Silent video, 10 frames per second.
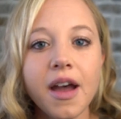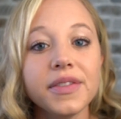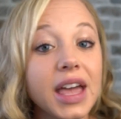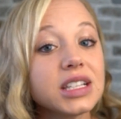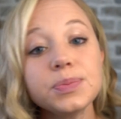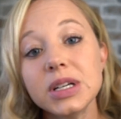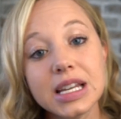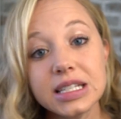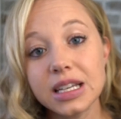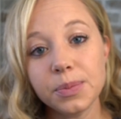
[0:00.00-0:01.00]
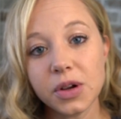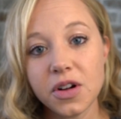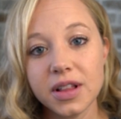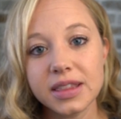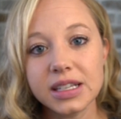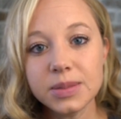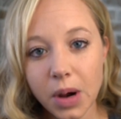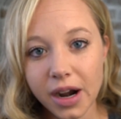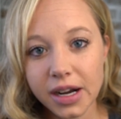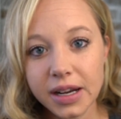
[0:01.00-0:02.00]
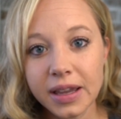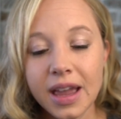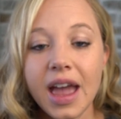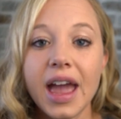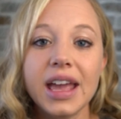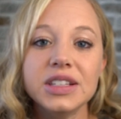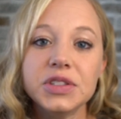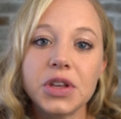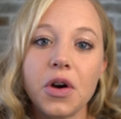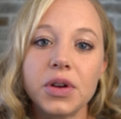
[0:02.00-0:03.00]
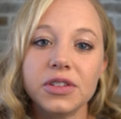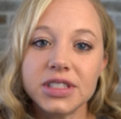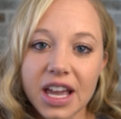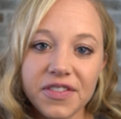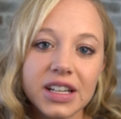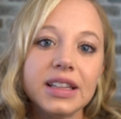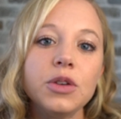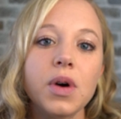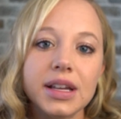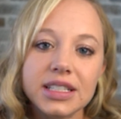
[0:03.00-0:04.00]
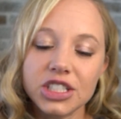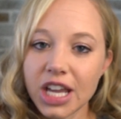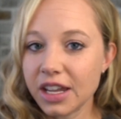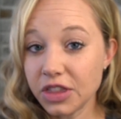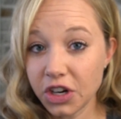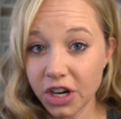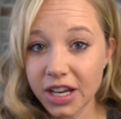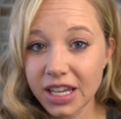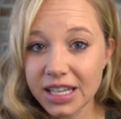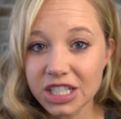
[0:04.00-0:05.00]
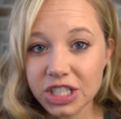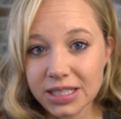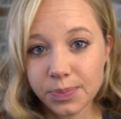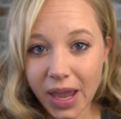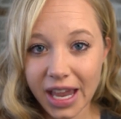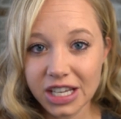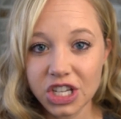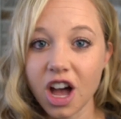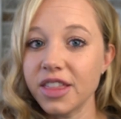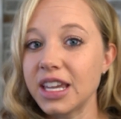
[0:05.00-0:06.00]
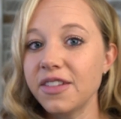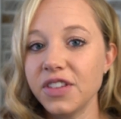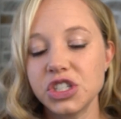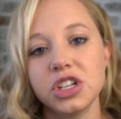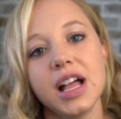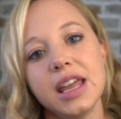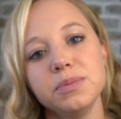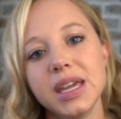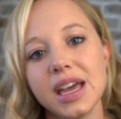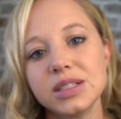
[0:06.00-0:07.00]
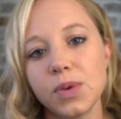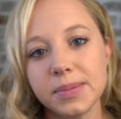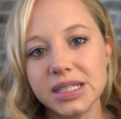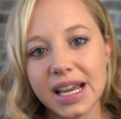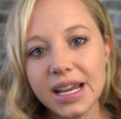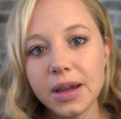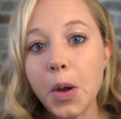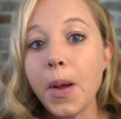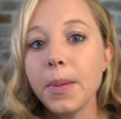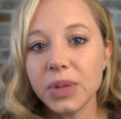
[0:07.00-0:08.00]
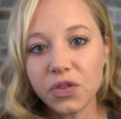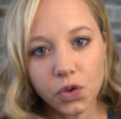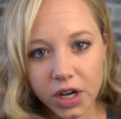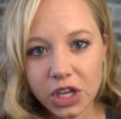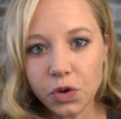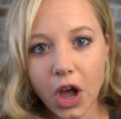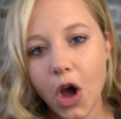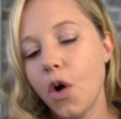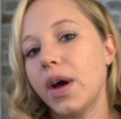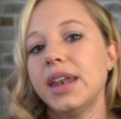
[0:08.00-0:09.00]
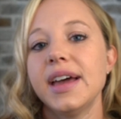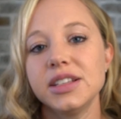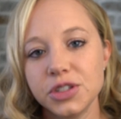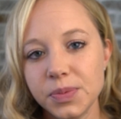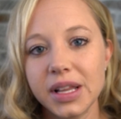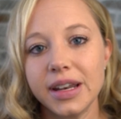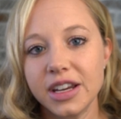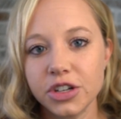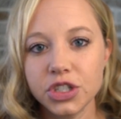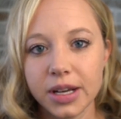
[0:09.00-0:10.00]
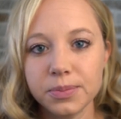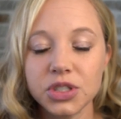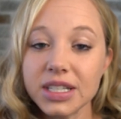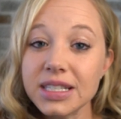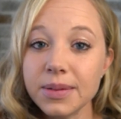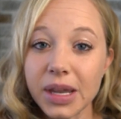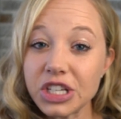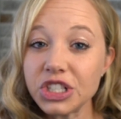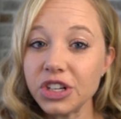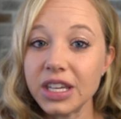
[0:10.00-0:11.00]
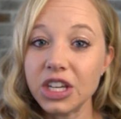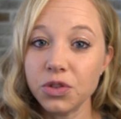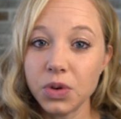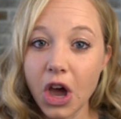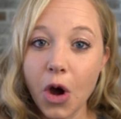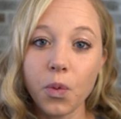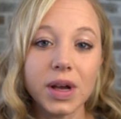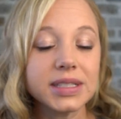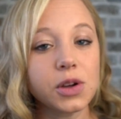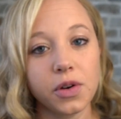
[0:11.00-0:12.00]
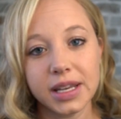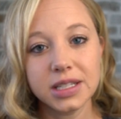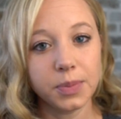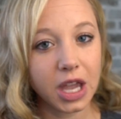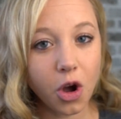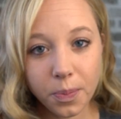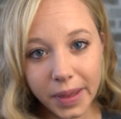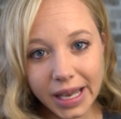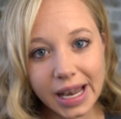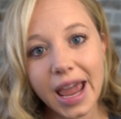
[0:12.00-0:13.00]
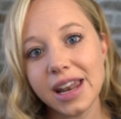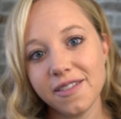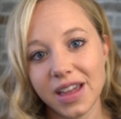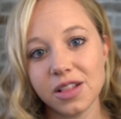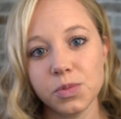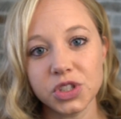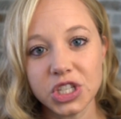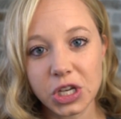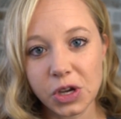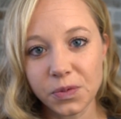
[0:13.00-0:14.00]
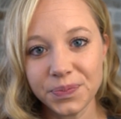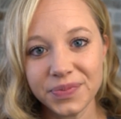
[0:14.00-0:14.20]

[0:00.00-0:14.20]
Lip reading: That's pretty typical in this park. And so you'll definitely want to check the current conditions page on the official NPS website before you go and as you're planning your trip, just to make sure that you know what's going to be open and available to you.